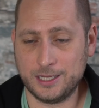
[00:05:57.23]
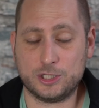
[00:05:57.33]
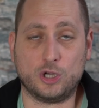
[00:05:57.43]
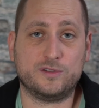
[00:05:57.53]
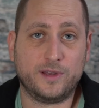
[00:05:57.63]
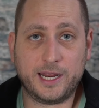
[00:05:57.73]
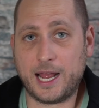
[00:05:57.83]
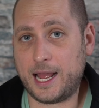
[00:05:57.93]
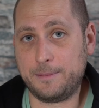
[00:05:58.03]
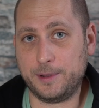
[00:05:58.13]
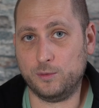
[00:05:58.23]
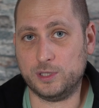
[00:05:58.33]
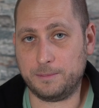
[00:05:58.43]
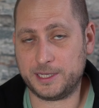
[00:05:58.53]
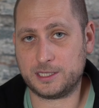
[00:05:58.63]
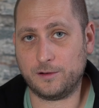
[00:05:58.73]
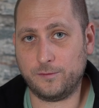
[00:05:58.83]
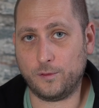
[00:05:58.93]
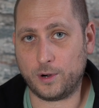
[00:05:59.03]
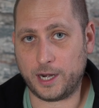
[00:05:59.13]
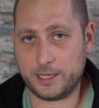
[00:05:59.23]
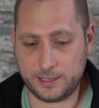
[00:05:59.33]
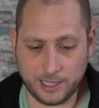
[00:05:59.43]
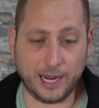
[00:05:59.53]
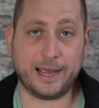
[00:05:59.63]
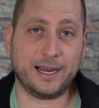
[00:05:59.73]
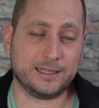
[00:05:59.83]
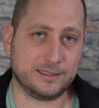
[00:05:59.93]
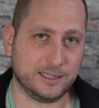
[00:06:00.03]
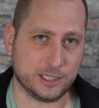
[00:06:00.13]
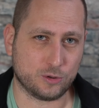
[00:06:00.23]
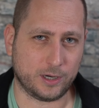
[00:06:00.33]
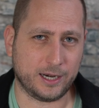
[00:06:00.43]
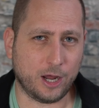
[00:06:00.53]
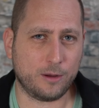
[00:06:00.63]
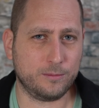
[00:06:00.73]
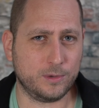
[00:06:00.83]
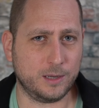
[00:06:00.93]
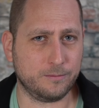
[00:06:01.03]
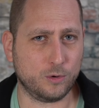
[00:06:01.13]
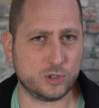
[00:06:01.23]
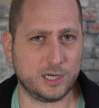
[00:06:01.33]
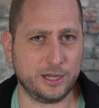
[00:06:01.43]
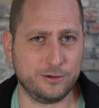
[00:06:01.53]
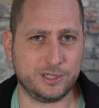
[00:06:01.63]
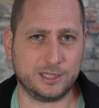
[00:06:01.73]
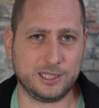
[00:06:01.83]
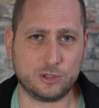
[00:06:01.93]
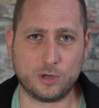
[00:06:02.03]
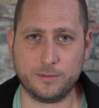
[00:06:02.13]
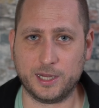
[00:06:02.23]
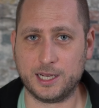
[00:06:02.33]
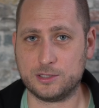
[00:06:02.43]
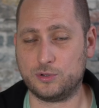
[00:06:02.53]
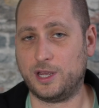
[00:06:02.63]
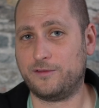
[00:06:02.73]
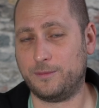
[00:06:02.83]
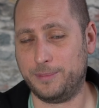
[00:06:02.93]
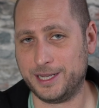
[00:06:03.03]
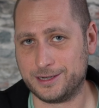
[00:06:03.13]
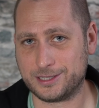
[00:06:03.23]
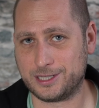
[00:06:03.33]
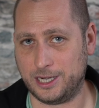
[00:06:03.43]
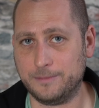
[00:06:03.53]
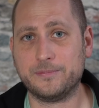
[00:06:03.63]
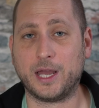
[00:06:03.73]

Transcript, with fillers: So I was very happy with the Pixel 4a till I got this one. And now I'm uh, mostly using this one because we have a bigger screen.